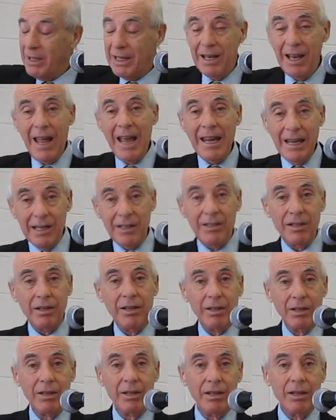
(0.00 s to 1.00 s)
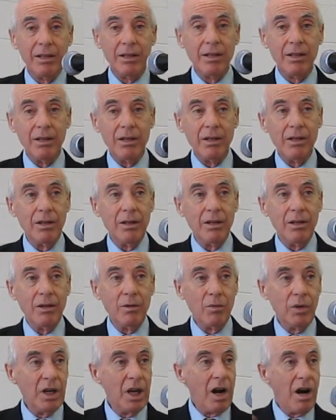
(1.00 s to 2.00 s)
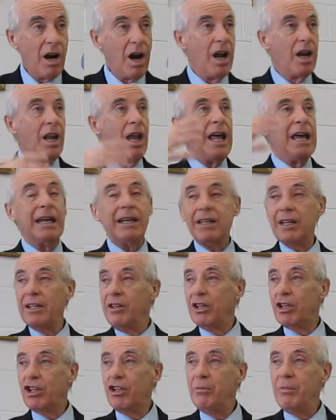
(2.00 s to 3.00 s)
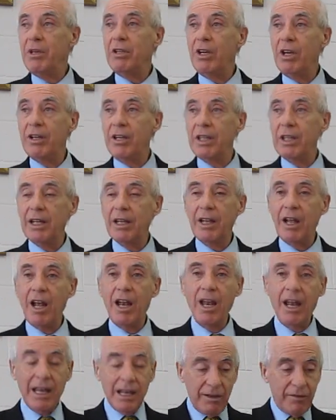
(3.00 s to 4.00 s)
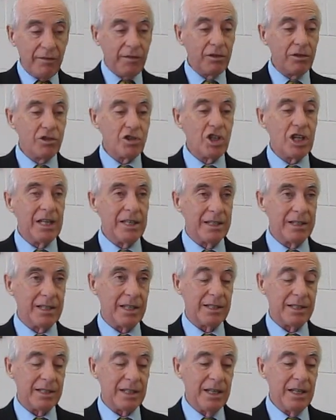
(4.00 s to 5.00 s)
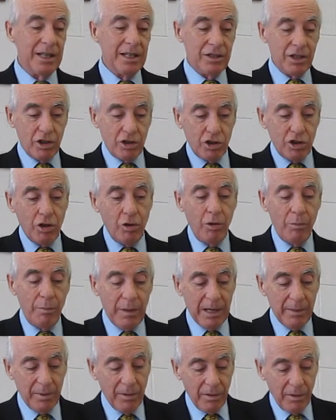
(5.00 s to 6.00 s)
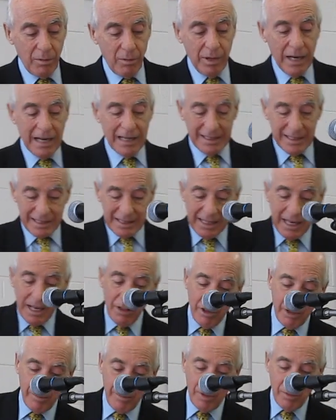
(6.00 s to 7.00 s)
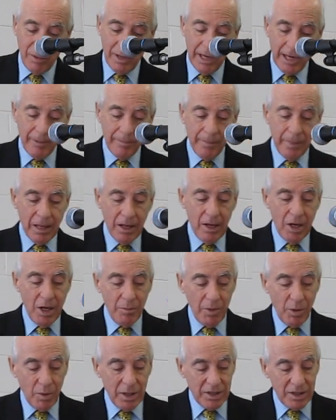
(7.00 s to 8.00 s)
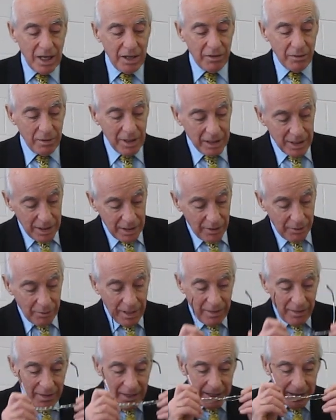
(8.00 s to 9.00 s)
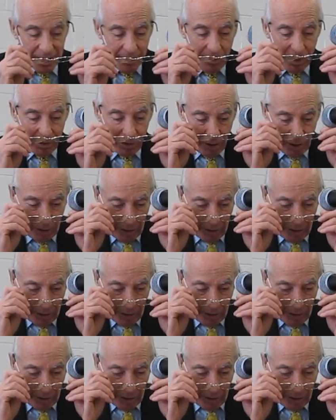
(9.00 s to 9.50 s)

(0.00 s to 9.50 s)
be light. We are a light in the community, a light for Jesus, to show people the way, to tell them the way. But we see three, three things about the